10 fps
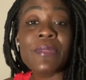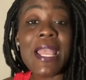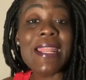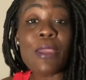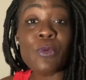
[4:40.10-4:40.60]

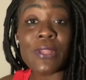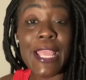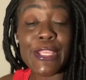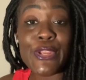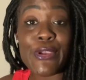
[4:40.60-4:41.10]
And I will
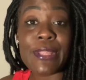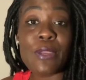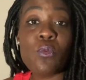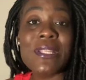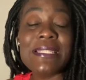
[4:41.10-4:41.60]
let you know,
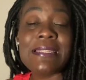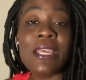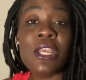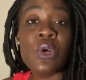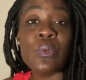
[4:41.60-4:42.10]
like, once
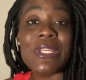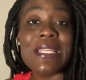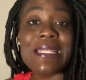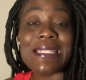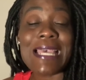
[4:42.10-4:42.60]
we
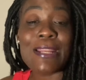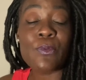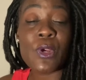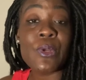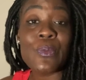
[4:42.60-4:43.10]
decide
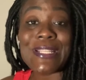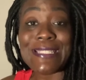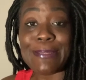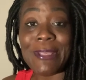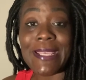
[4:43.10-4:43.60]
where we want
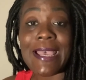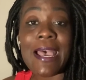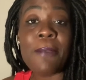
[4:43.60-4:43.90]
to be at,